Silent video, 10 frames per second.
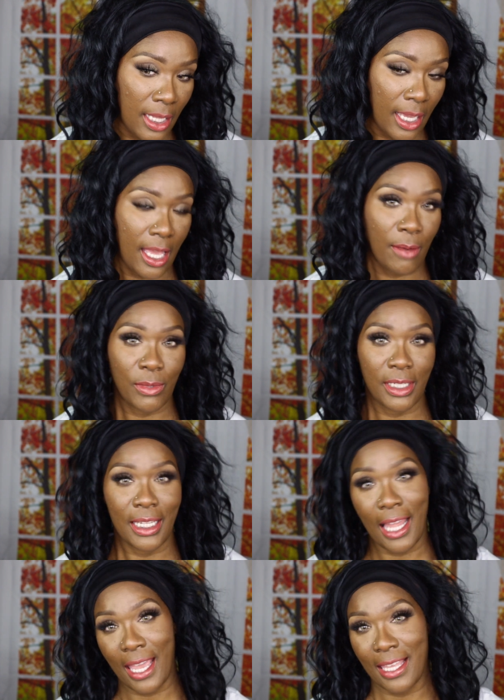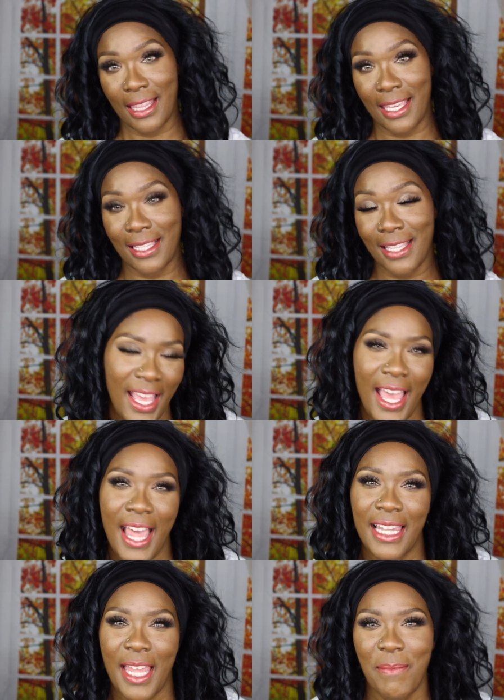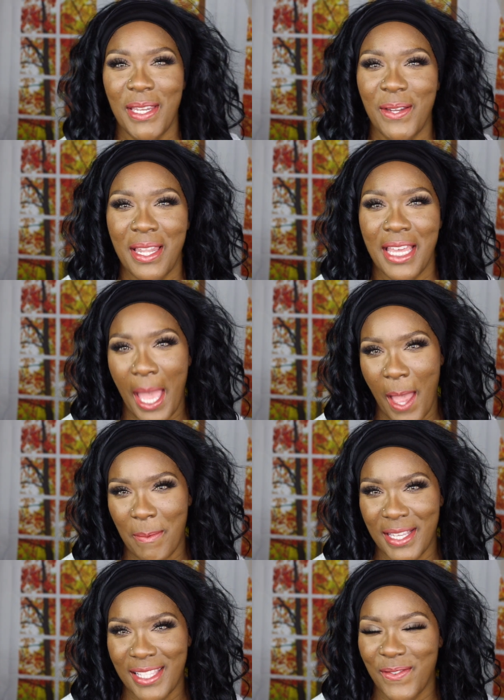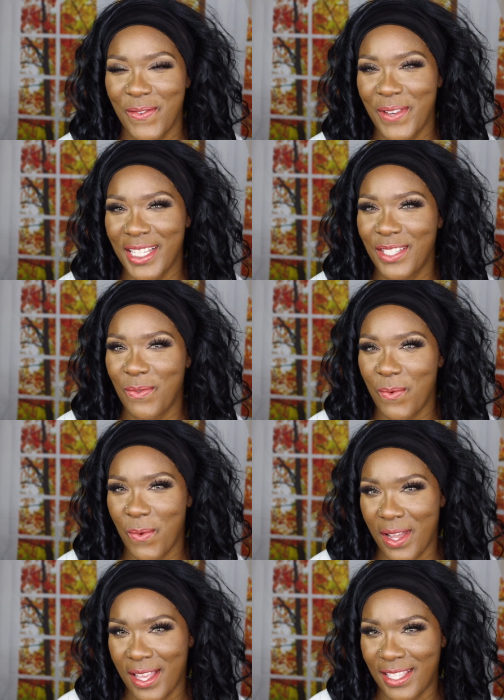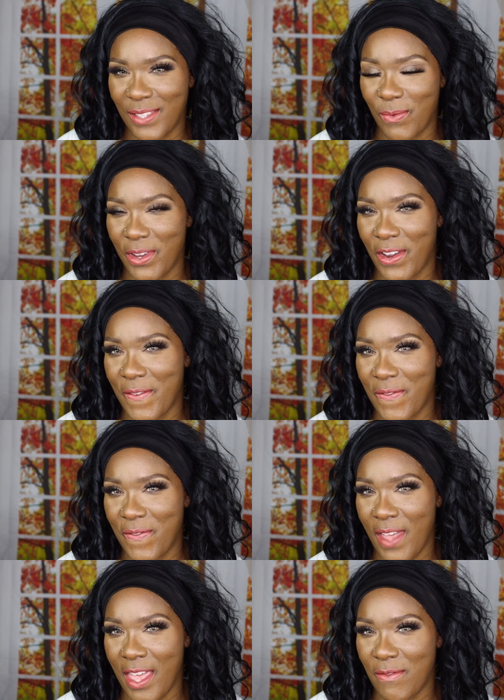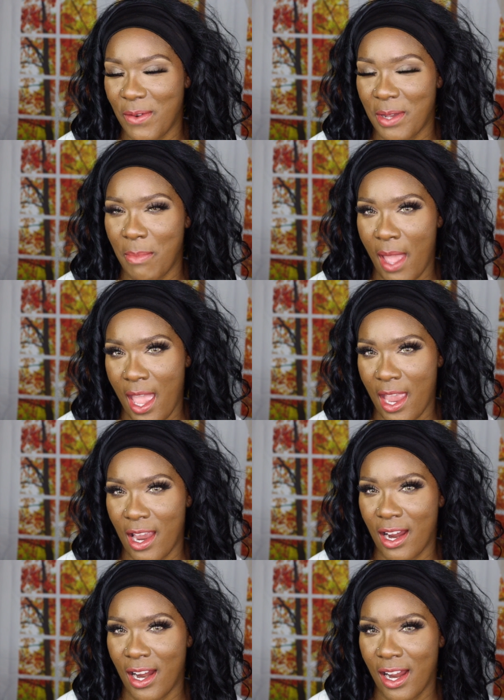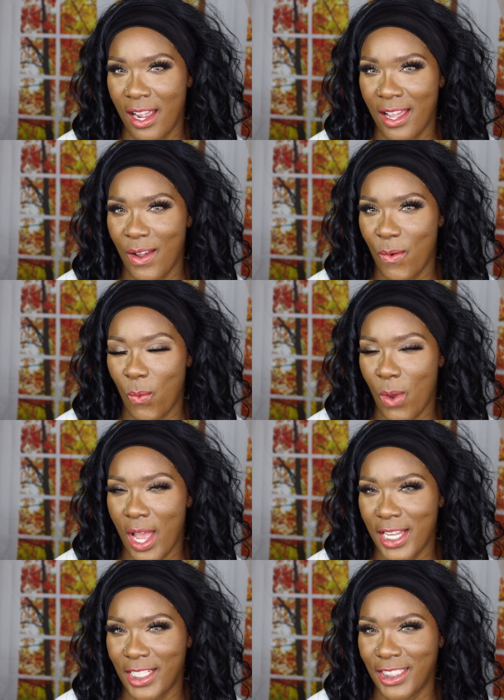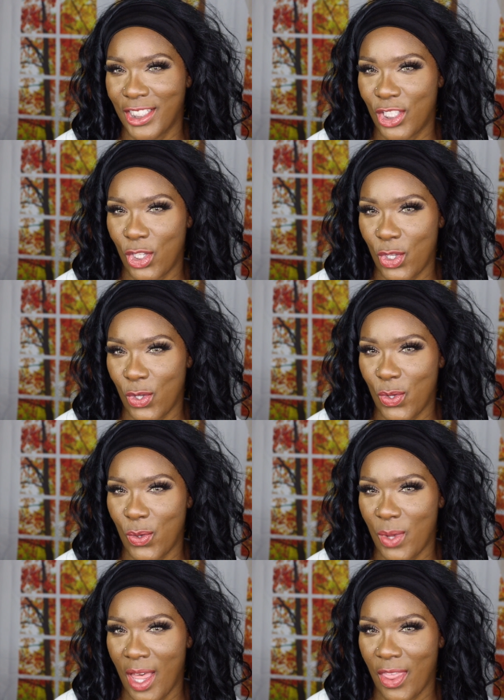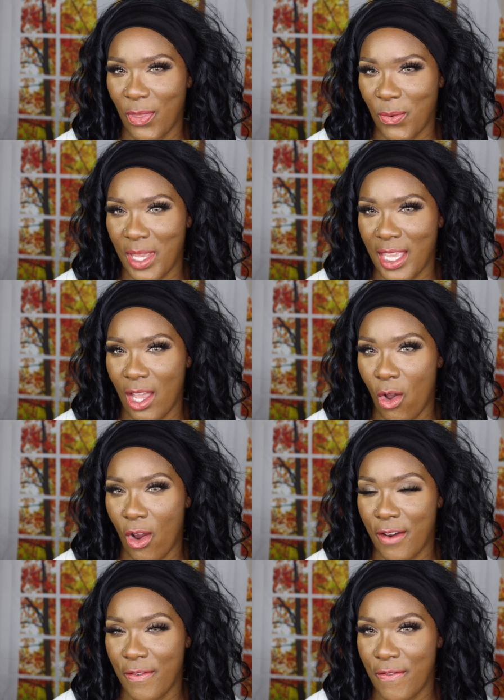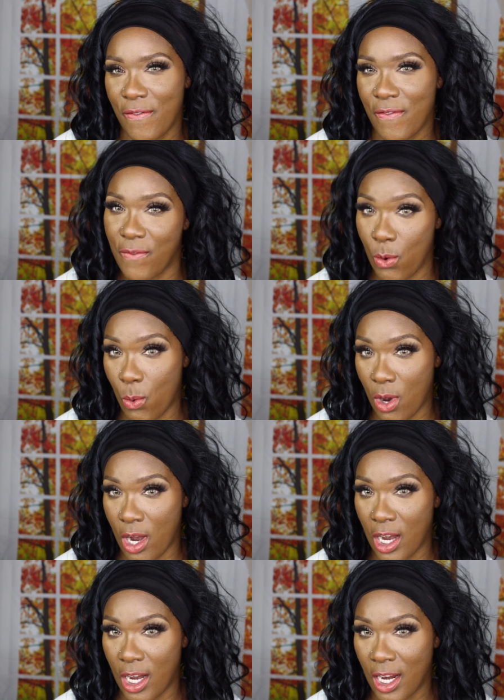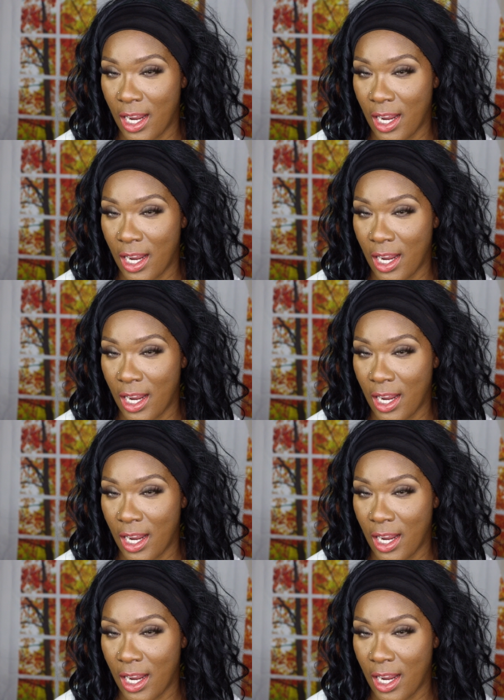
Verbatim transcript: like I'm really liking these these. Let me know in the comments which ones were your favorite pair. One, two, three, or four.